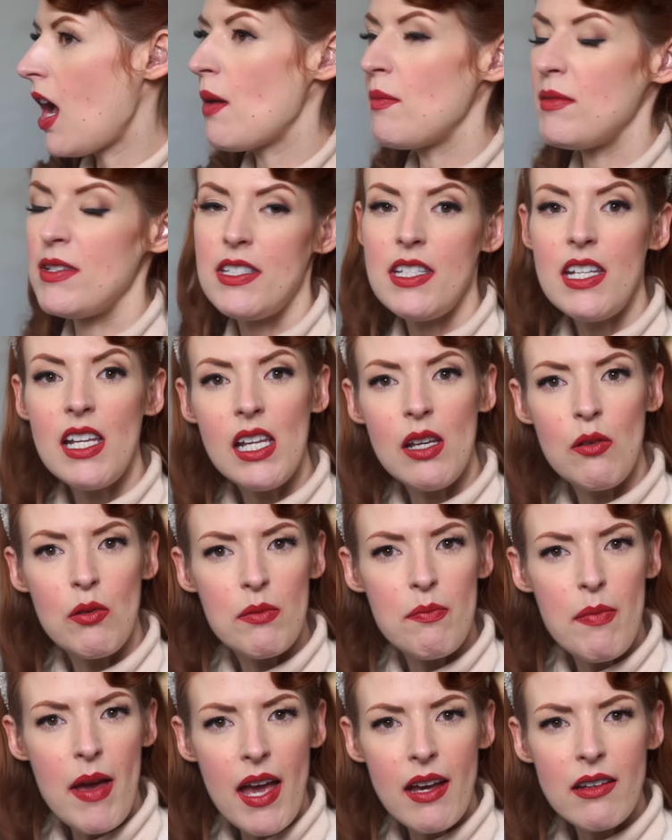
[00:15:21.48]
I mean, dealing
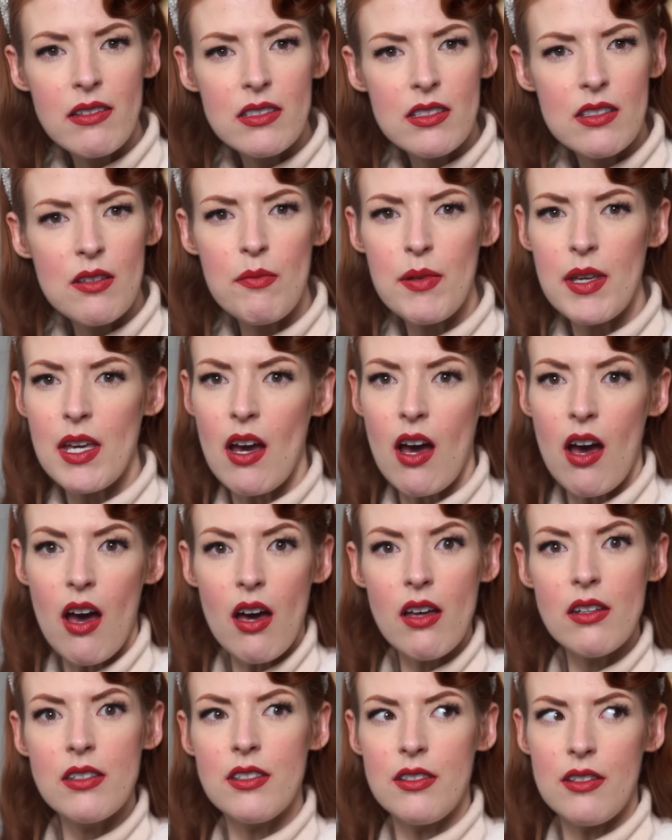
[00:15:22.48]
with banks can be
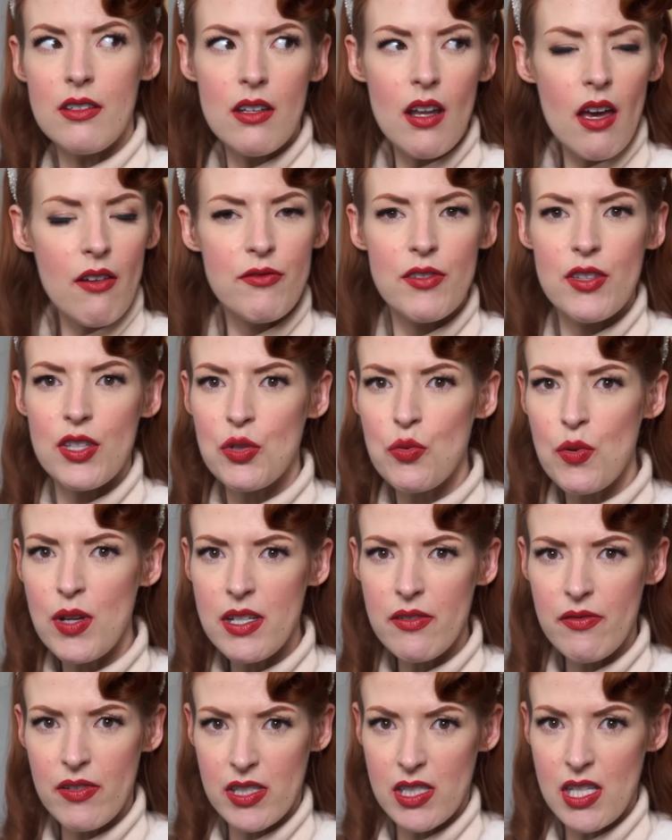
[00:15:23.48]
hard enough in the
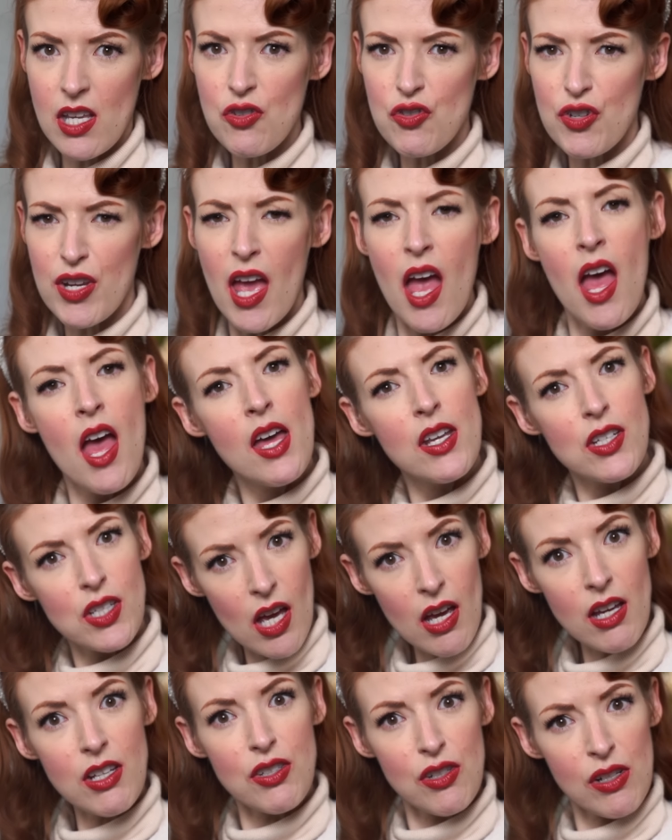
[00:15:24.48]
21st century.
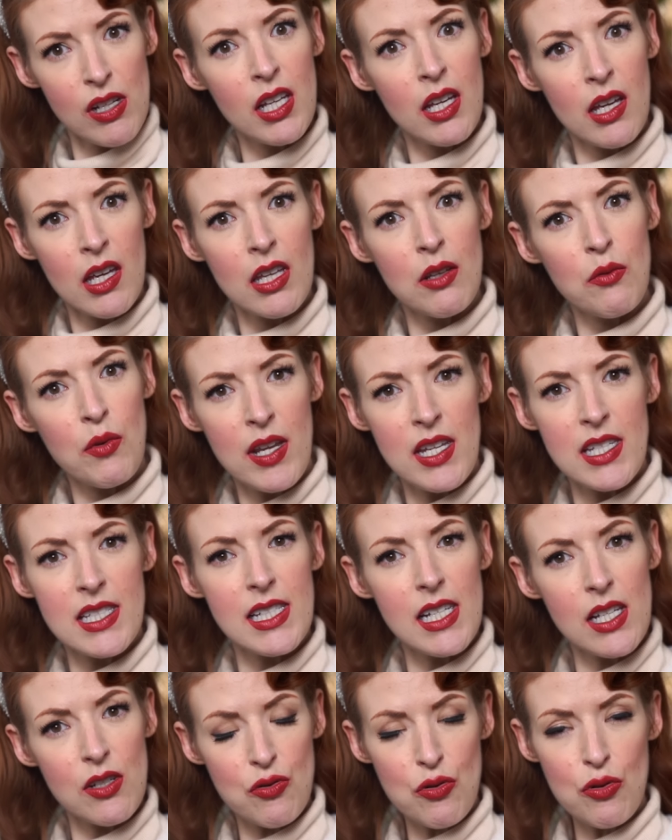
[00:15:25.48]
Try it when it's
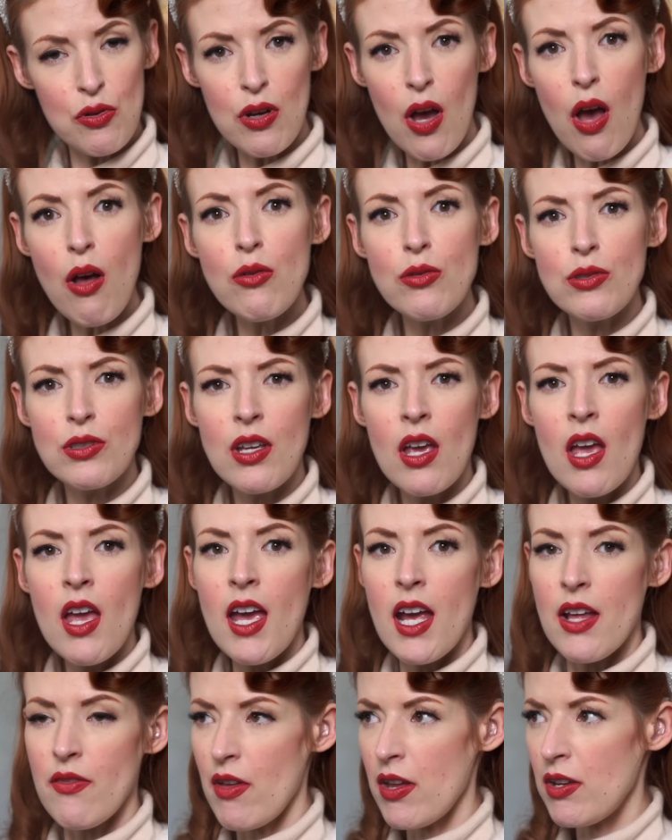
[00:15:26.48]
literal gold
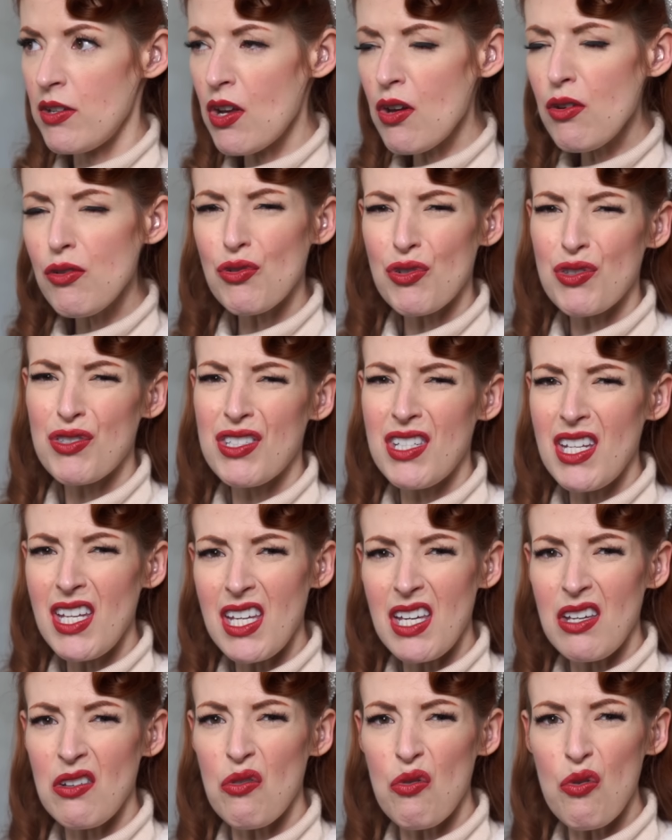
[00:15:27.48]
and they know you're
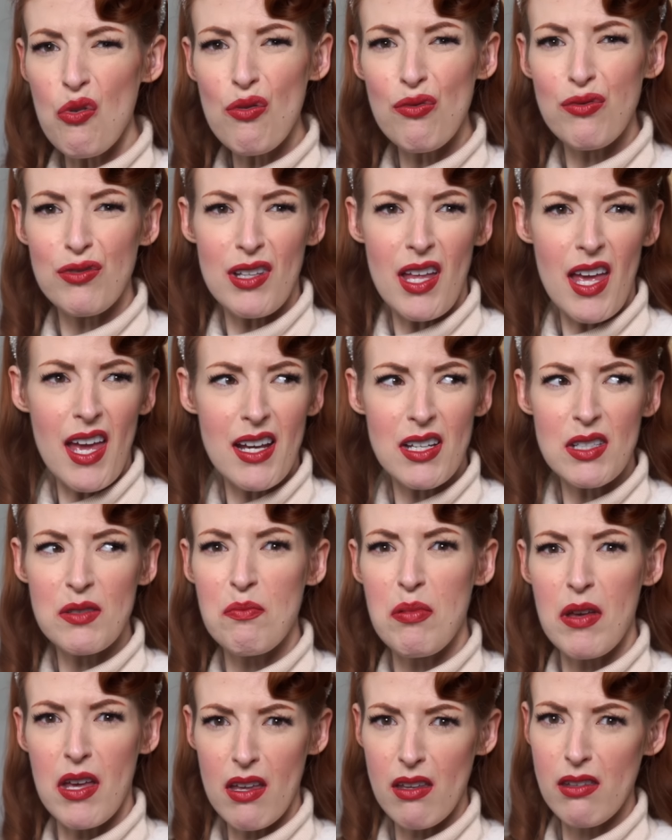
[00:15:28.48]
stinking awful ex
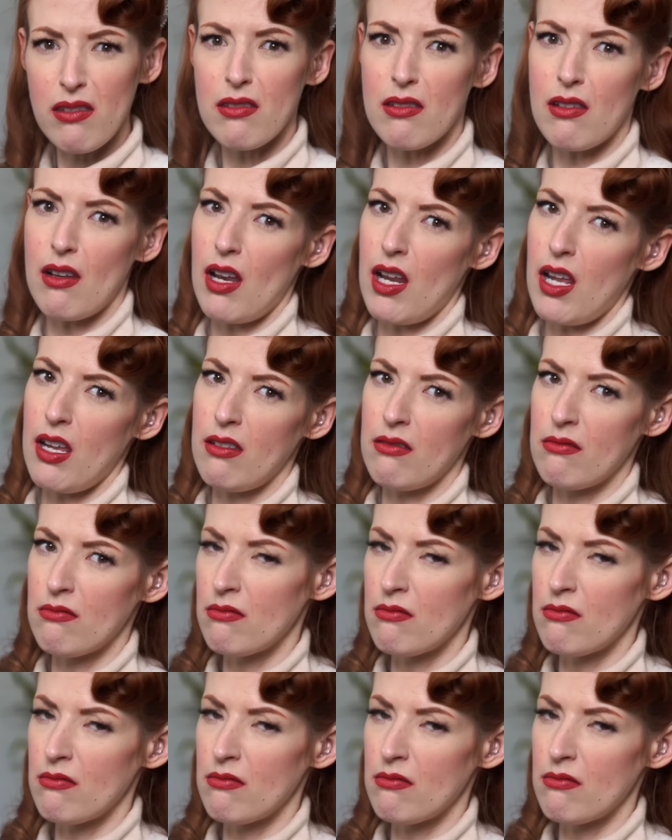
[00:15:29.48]
personally.